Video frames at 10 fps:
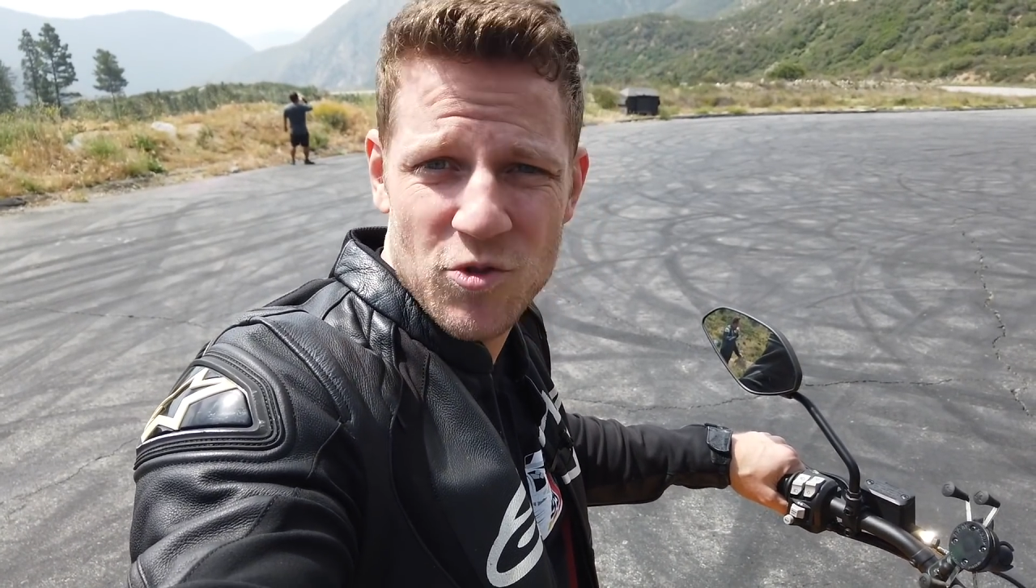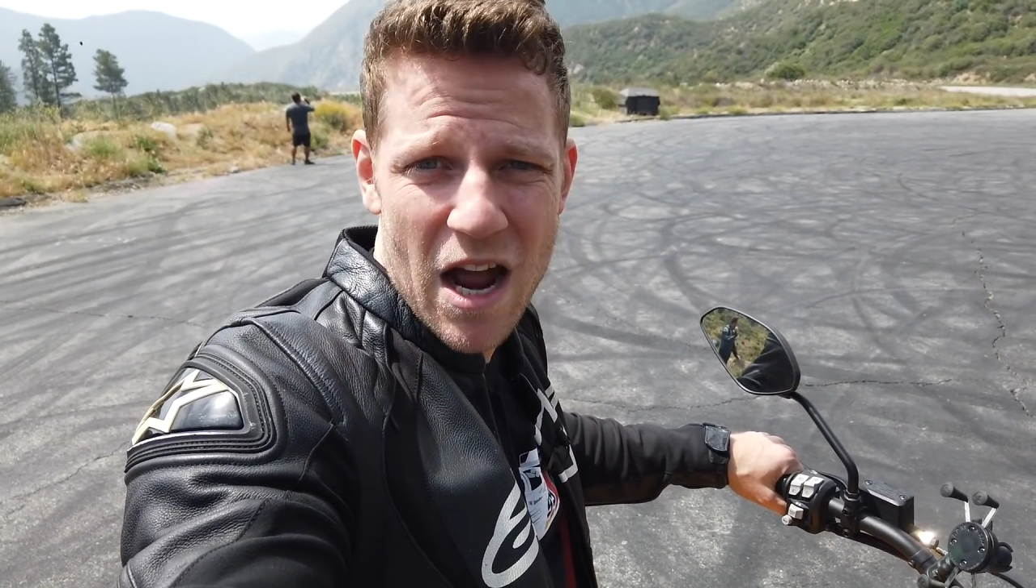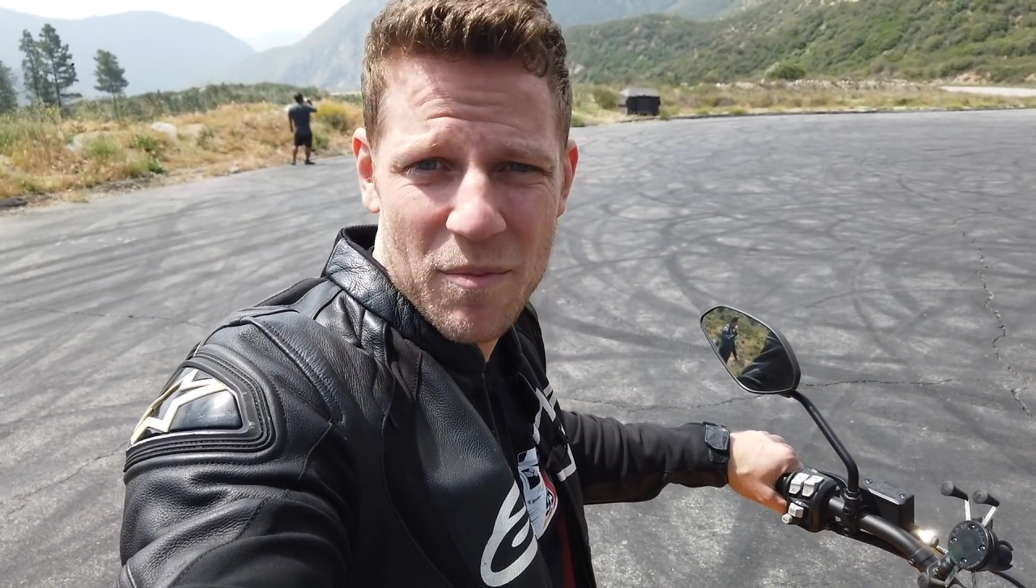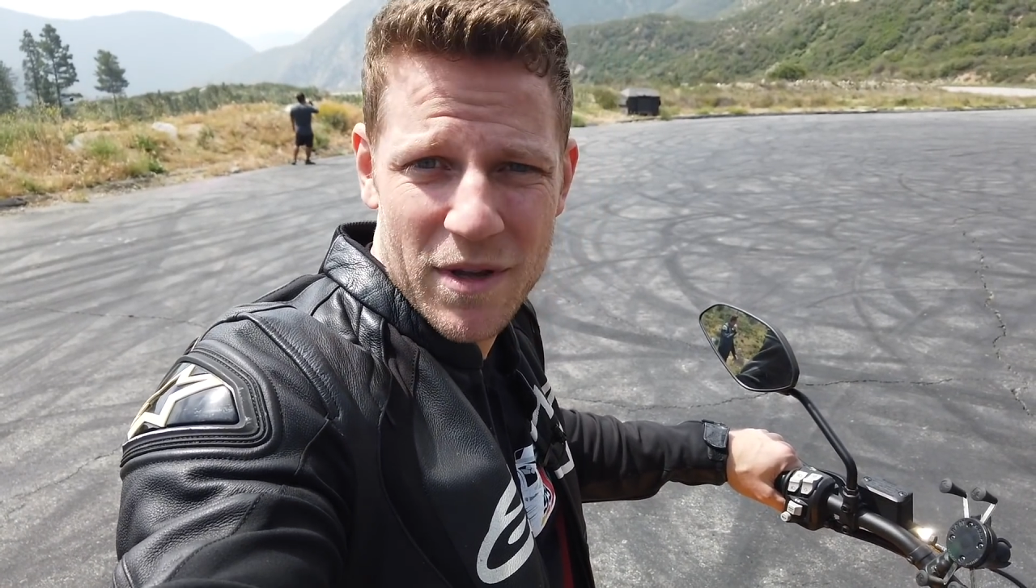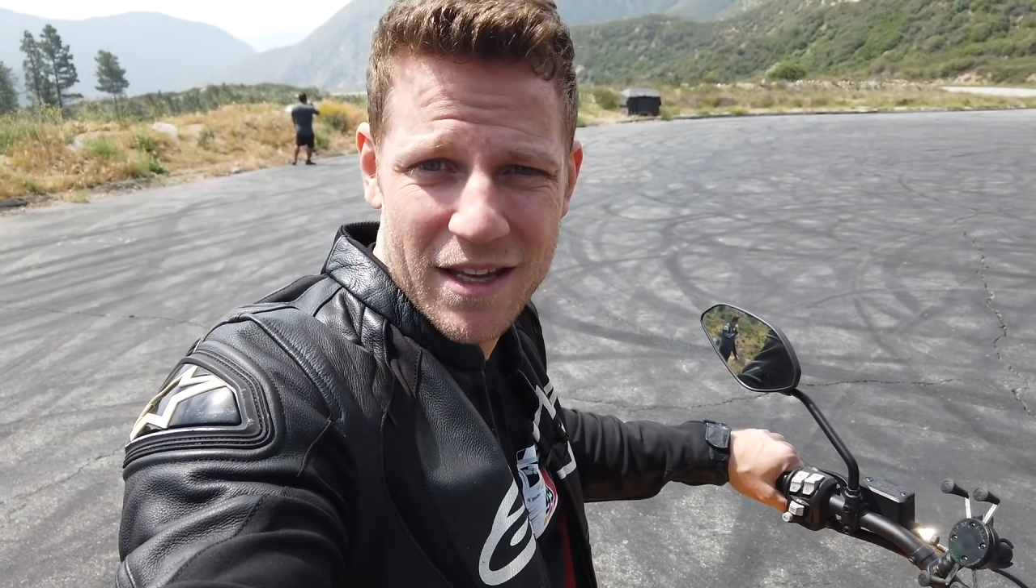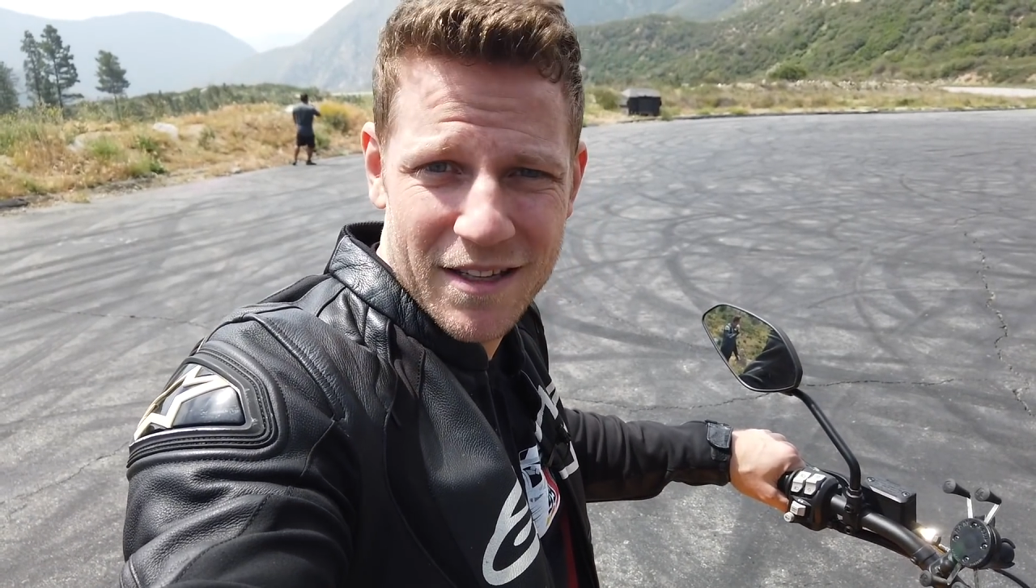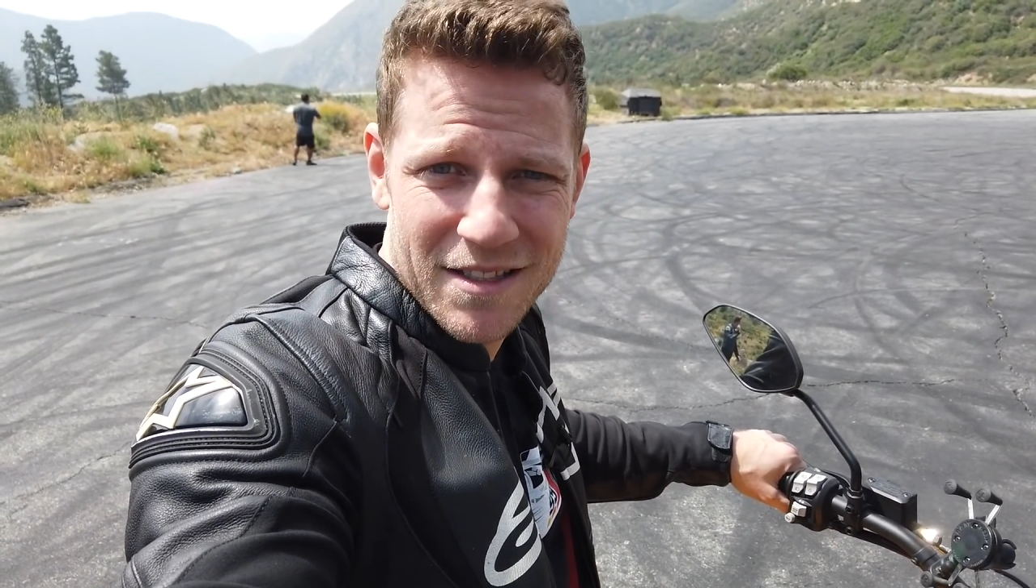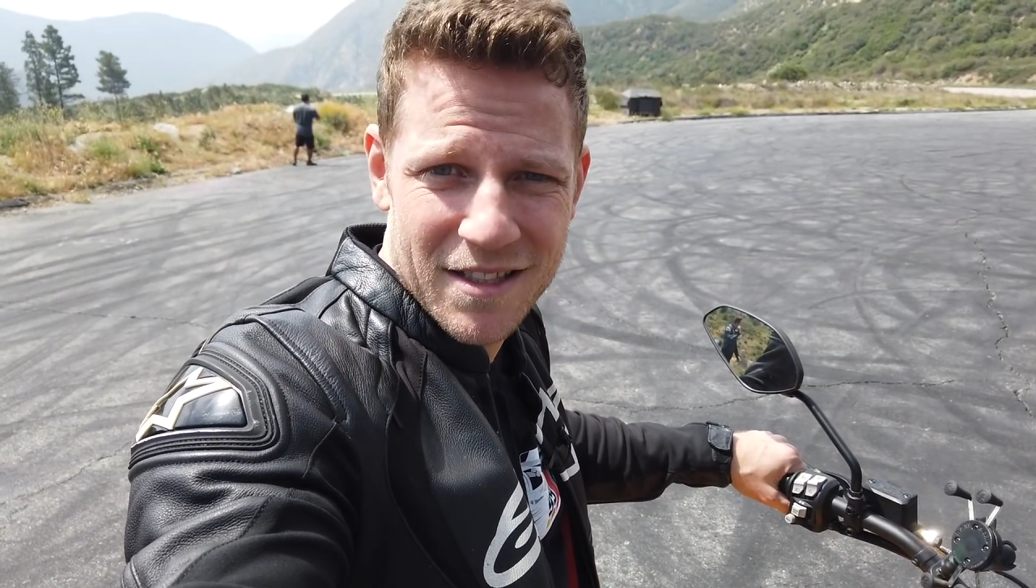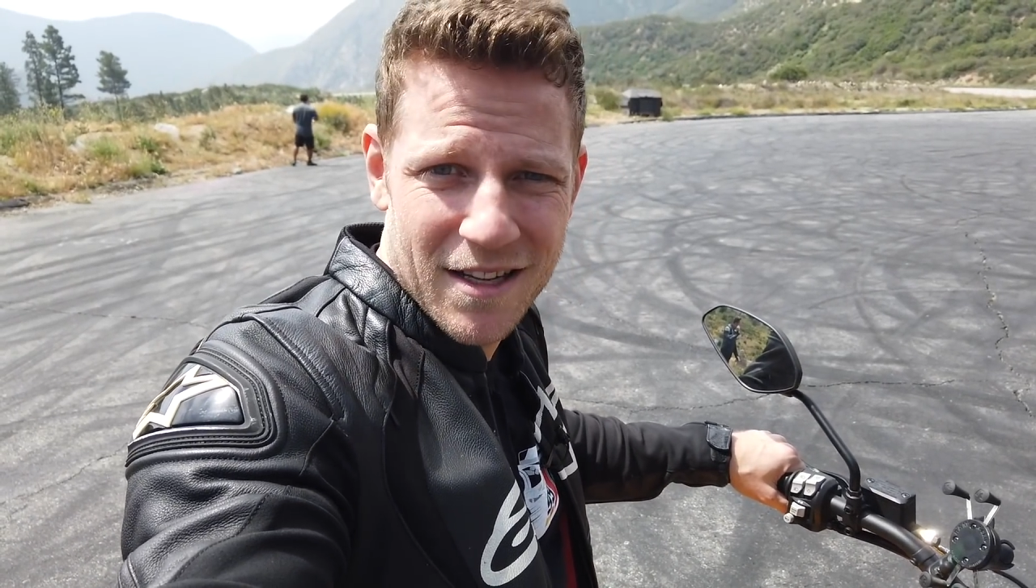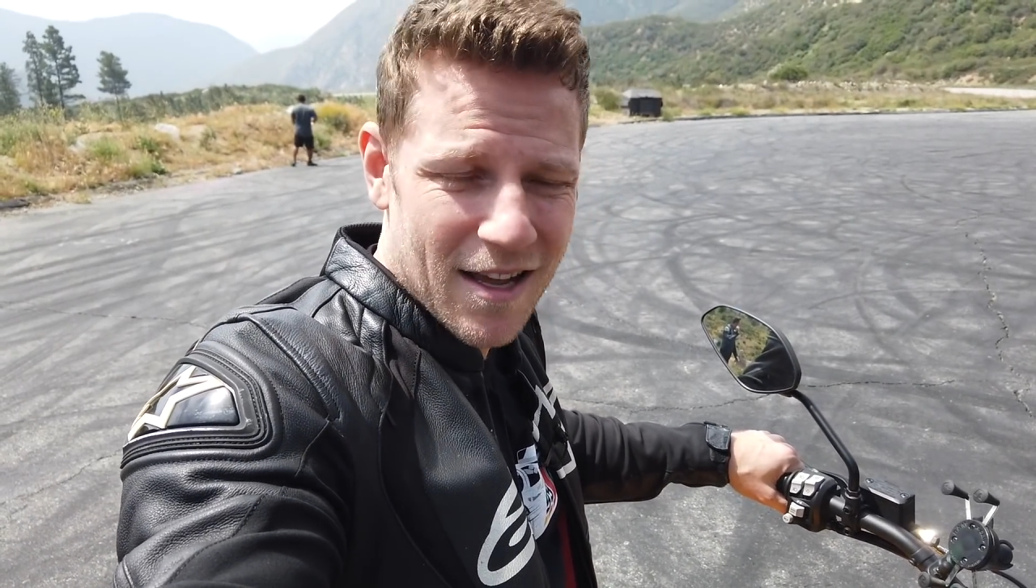dropping it